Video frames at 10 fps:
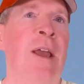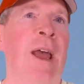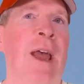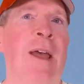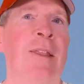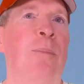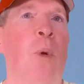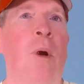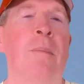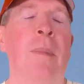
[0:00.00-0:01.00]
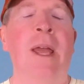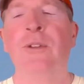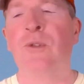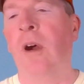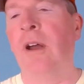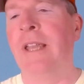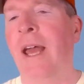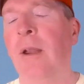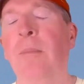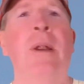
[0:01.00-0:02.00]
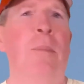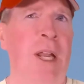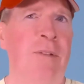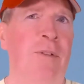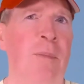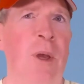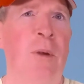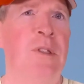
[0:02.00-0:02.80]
and the port may draw down a bit of money from those